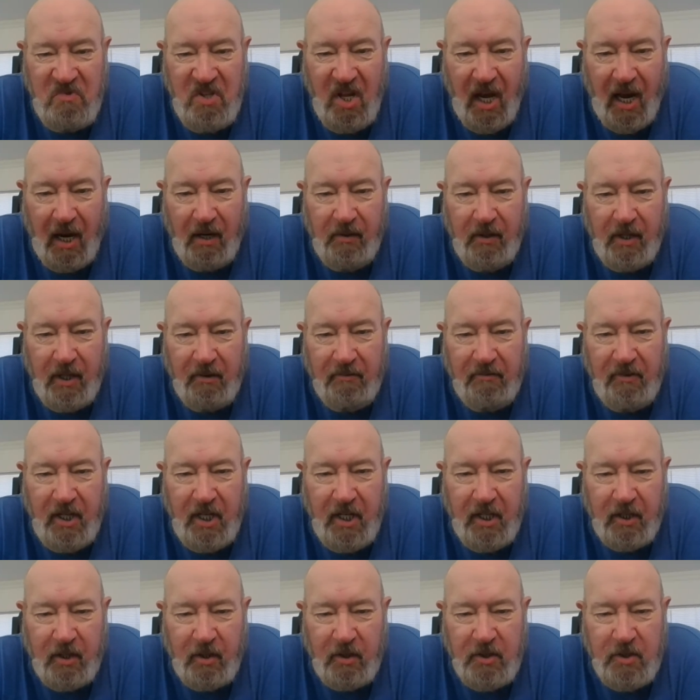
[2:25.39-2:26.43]
out in their
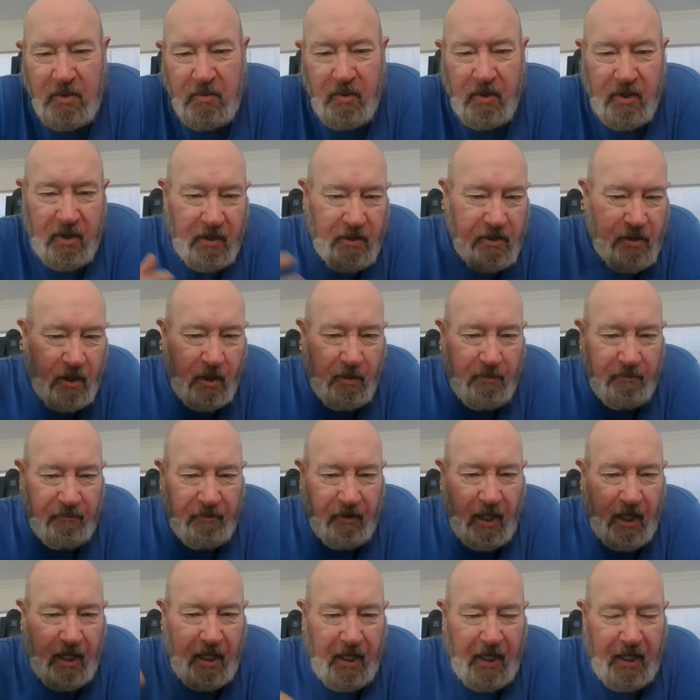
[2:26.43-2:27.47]
vehicles with their Trump
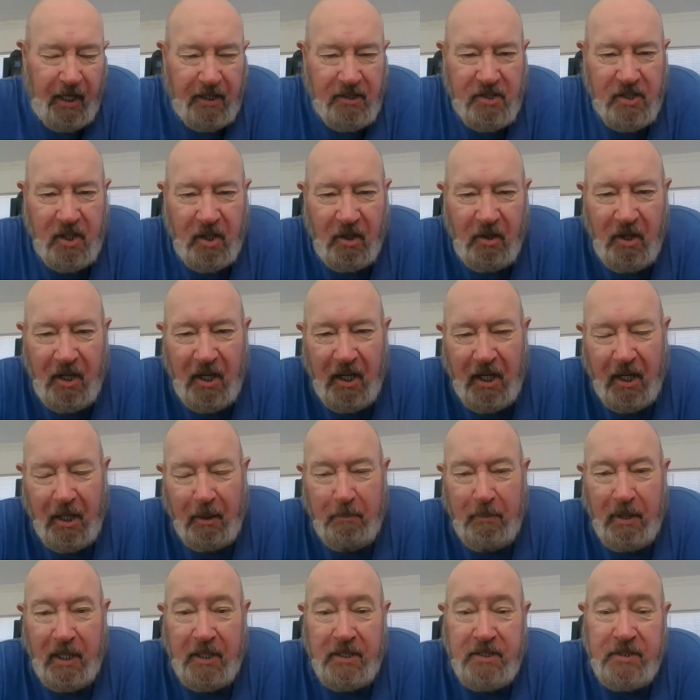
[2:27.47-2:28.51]
flags and all that kind
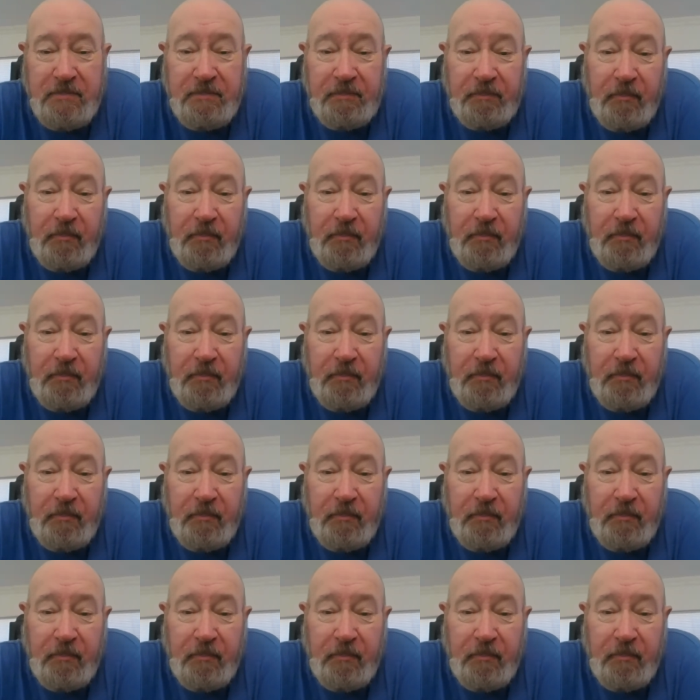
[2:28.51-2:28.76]
of business